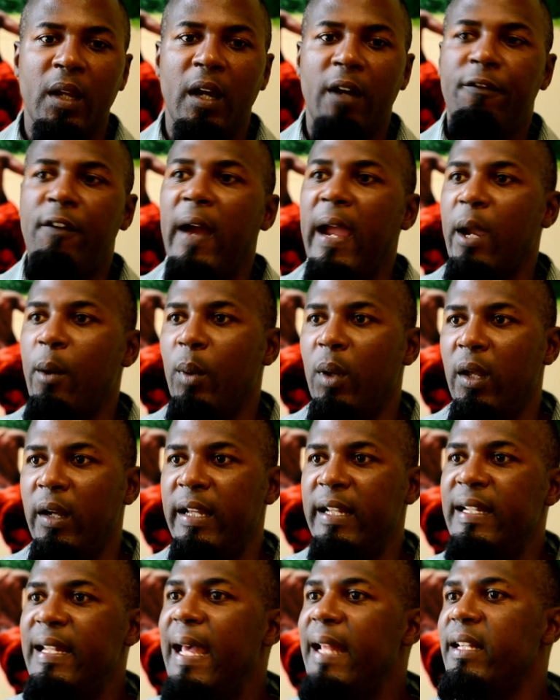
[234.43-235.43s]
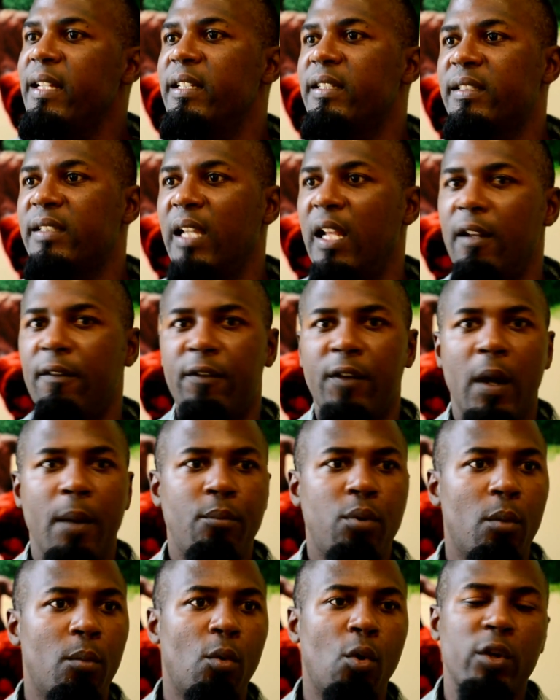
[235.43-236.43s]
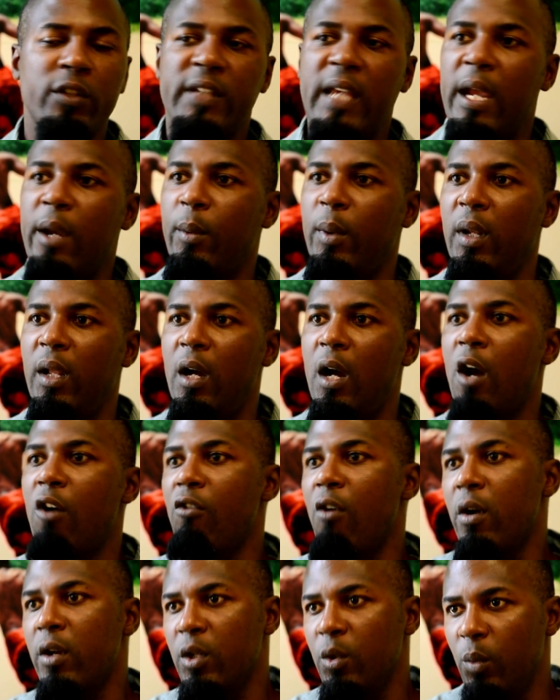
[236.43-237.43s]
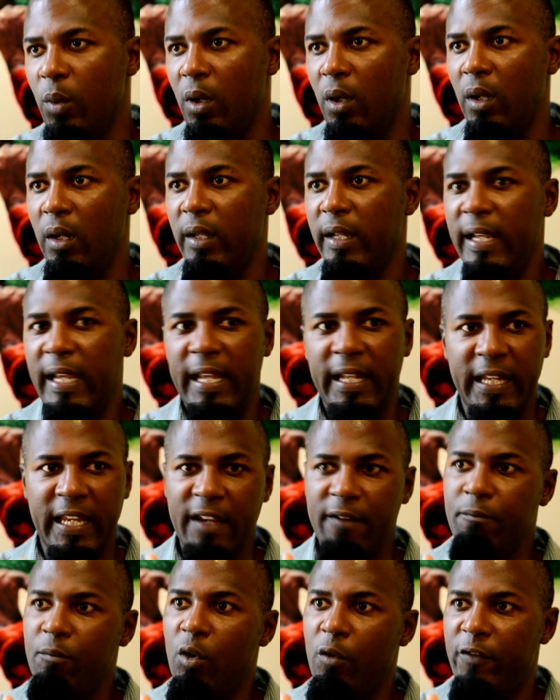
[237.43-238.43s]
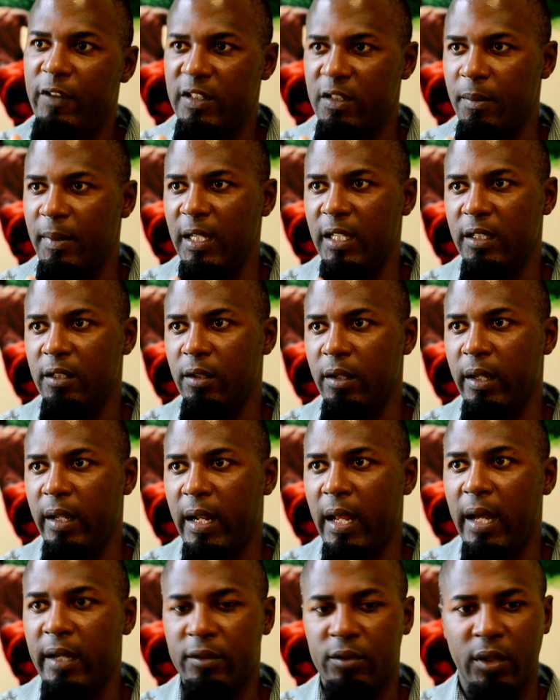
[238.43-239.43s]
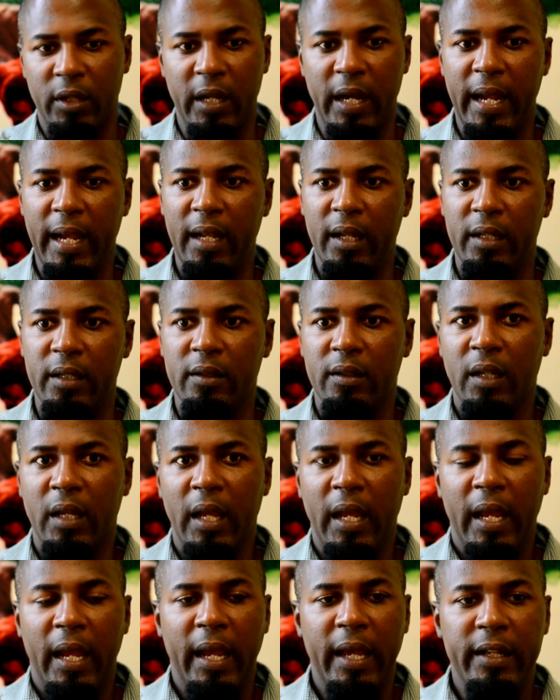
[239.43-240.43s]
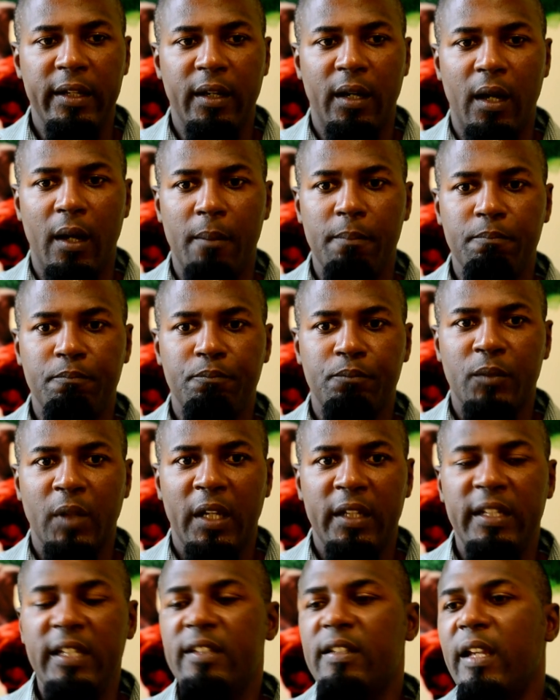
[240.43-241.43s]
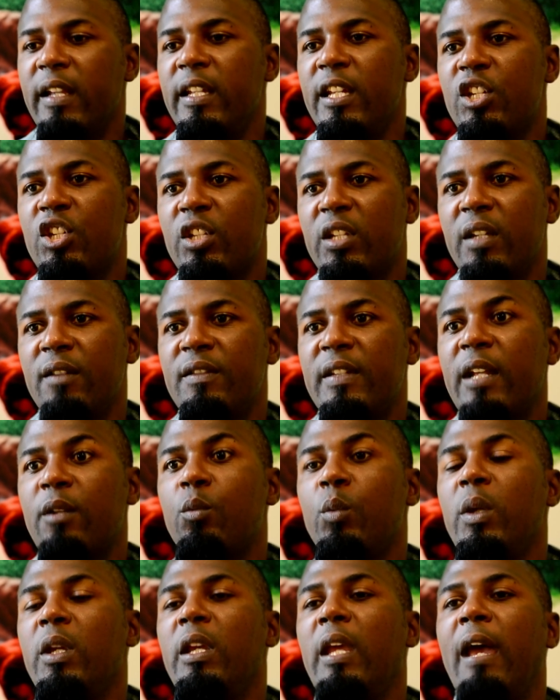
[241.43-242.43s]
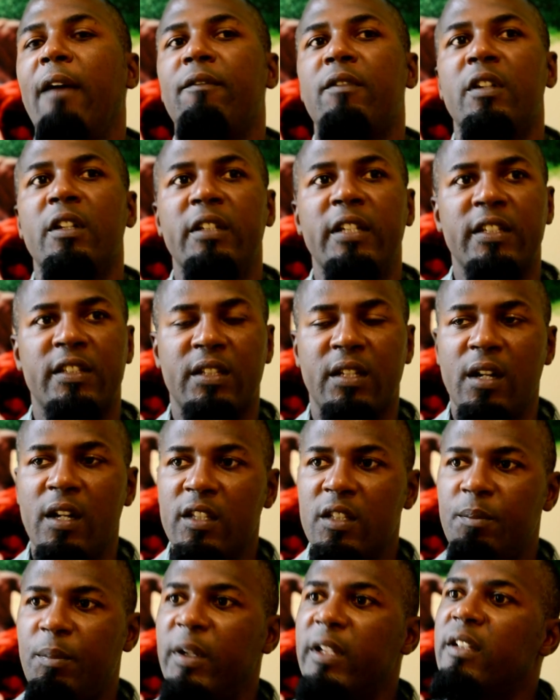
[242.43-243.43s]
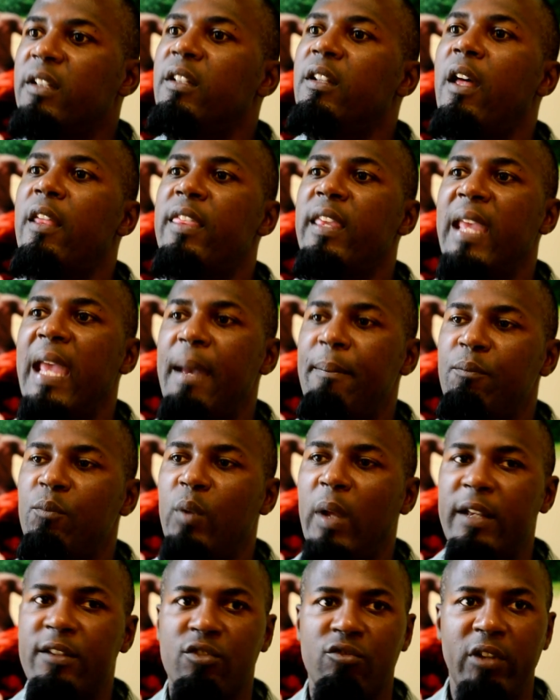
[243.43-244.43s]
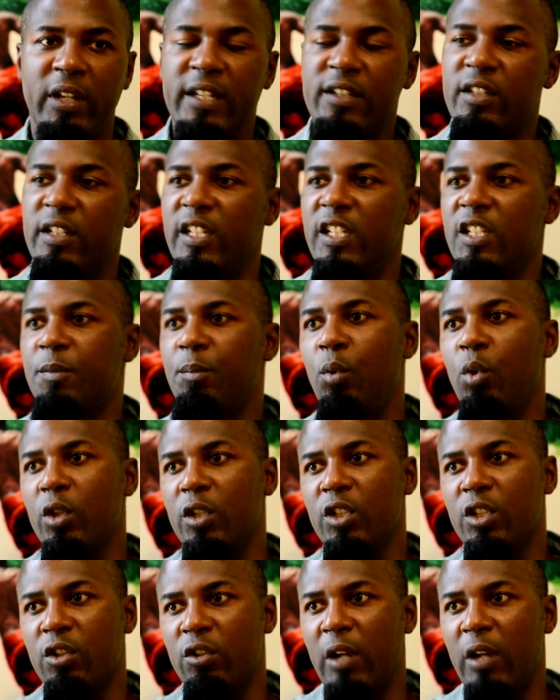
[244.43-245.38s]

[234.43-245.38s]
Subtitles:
for Anguilla. And that in itself promotes Anguilla around the world and give more visibility to the island. And these are initiatives that we have discussed, but nothing happened as it relates to these sporting